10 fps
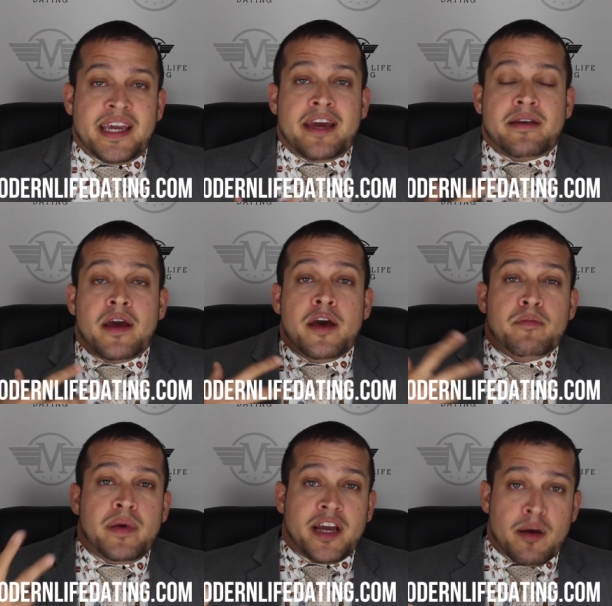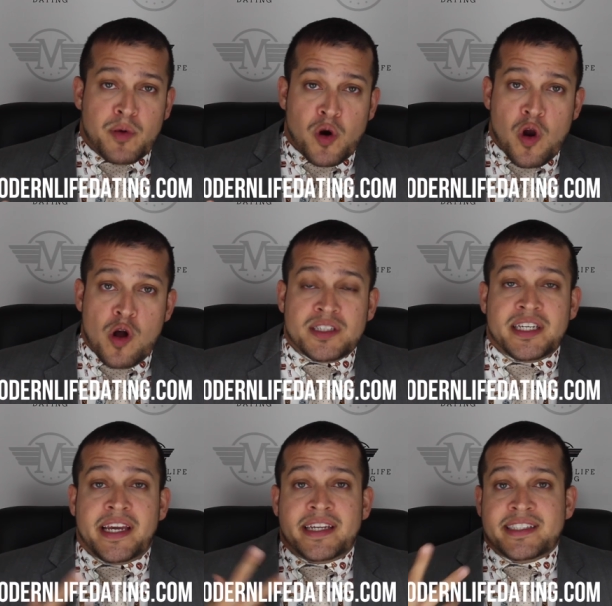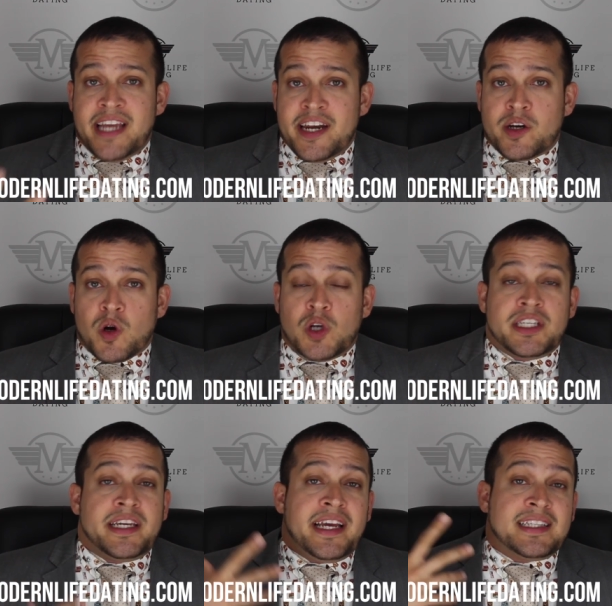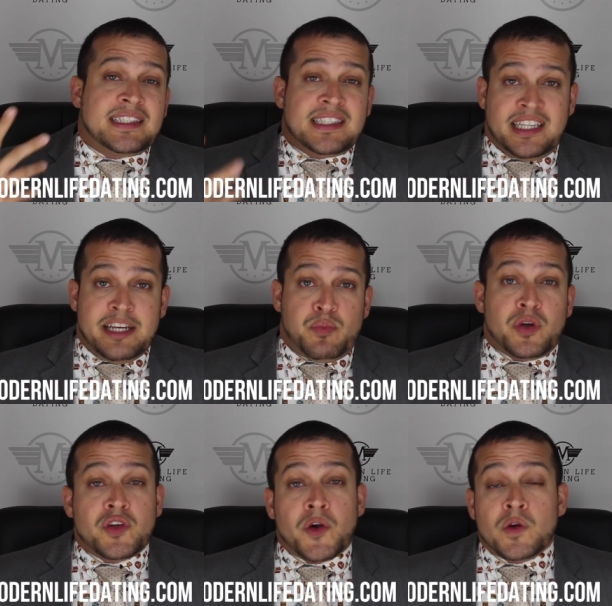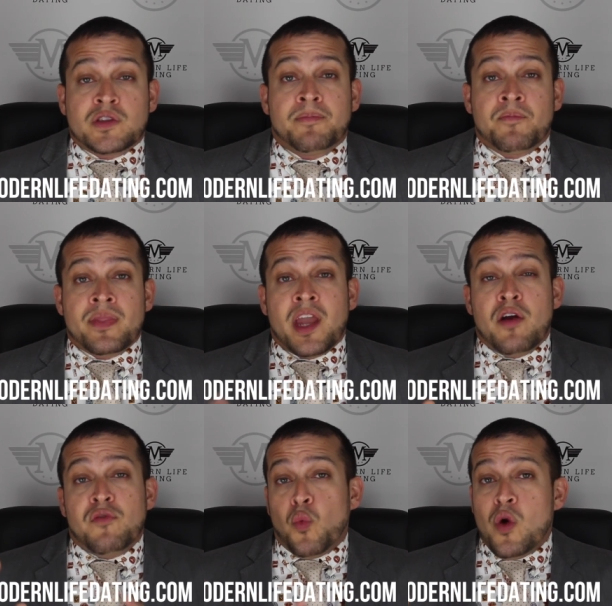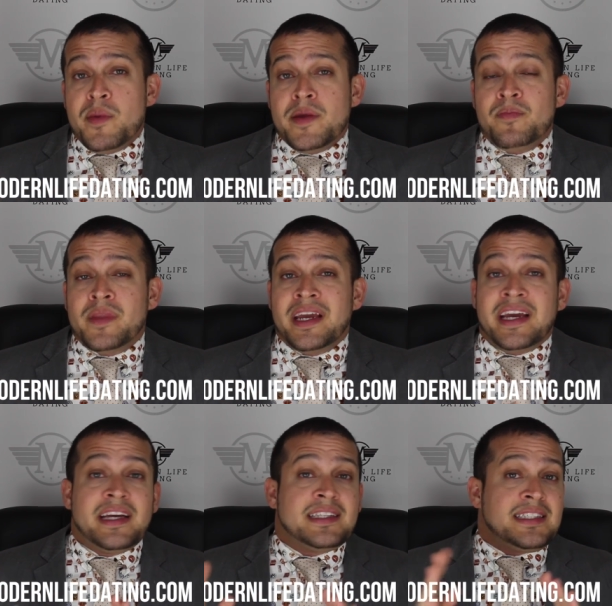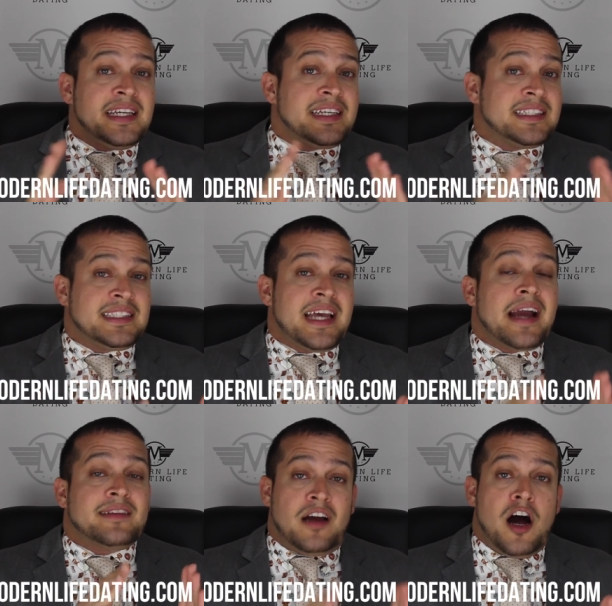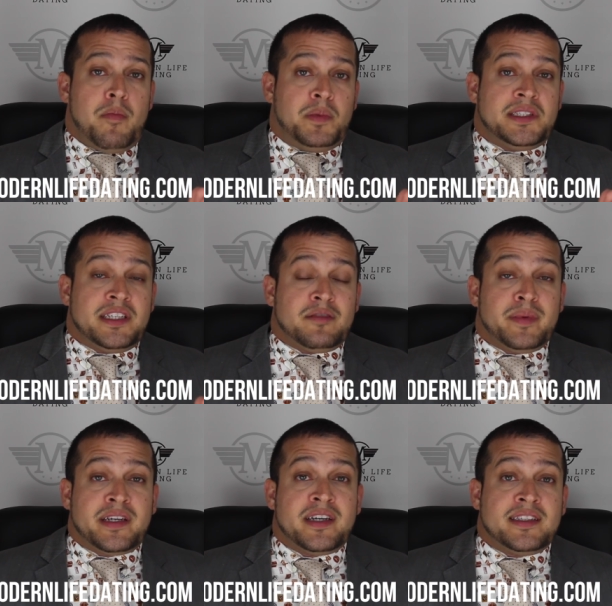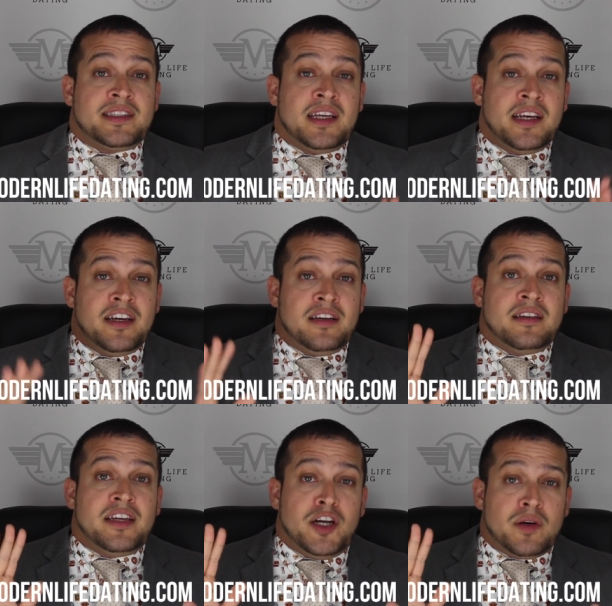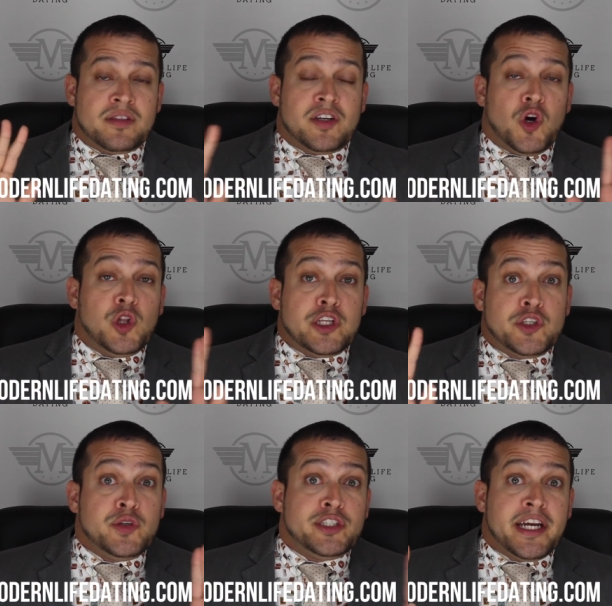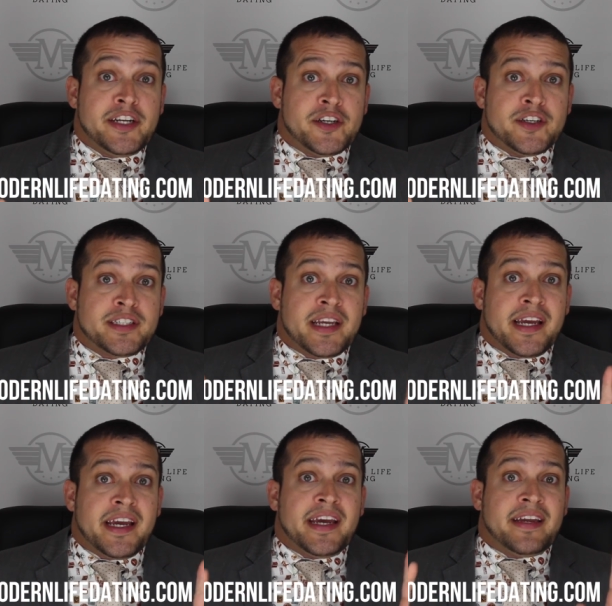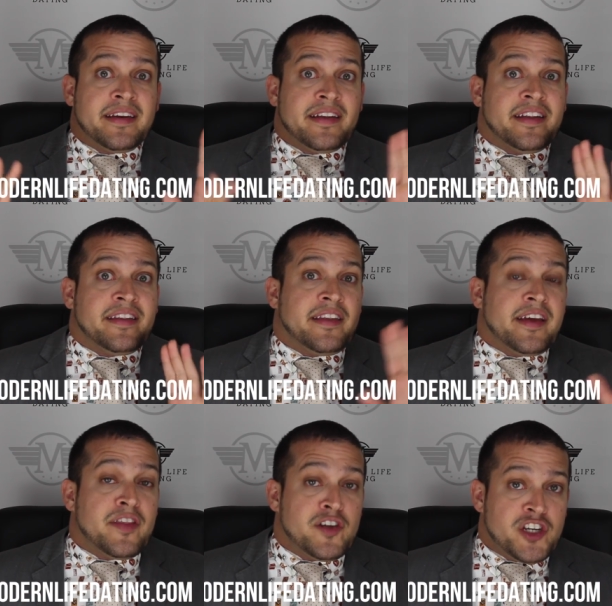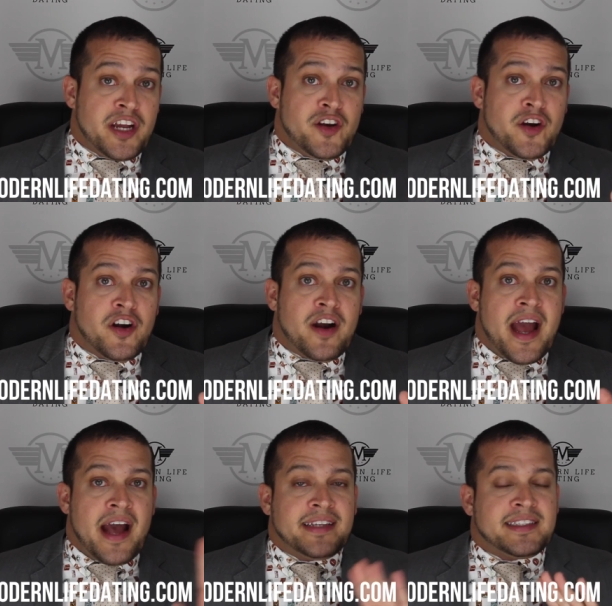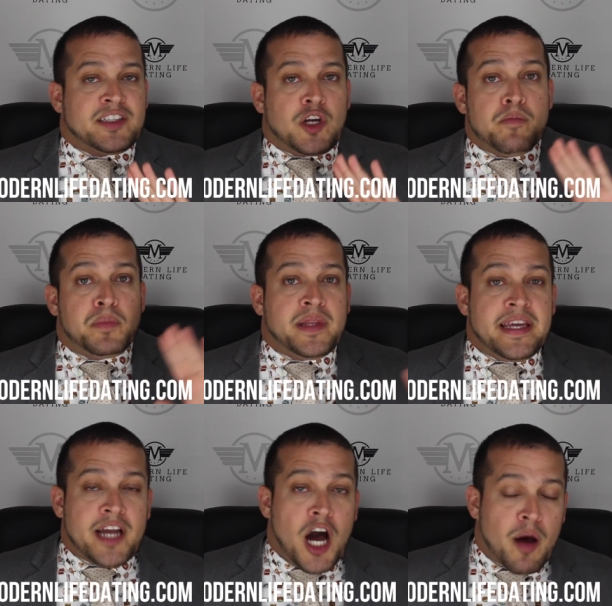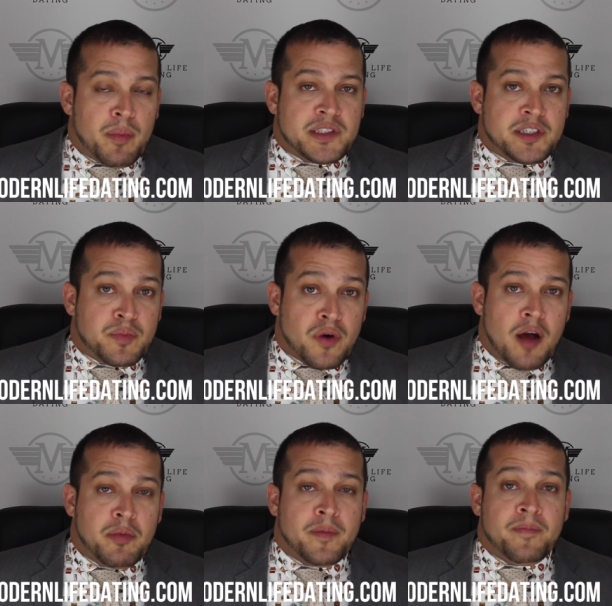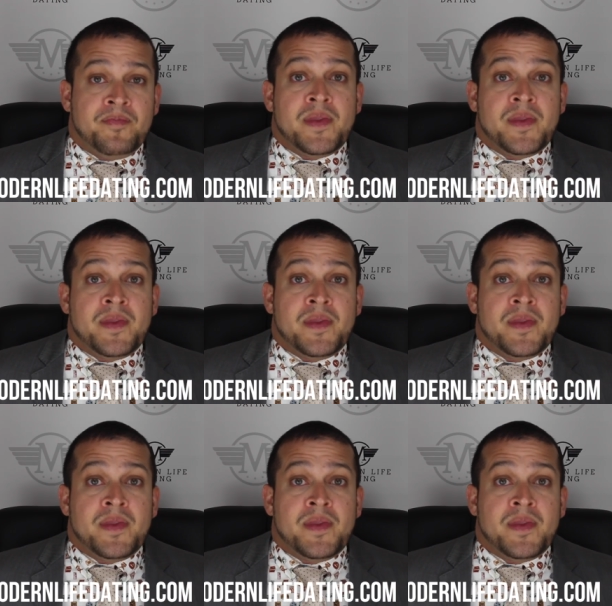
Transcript: can't pick up girls, he can't date girls, he can't sleep with girls. For women, it's the exact opposite because, you know, there are only two genders and the other gender has the complete opposite problem.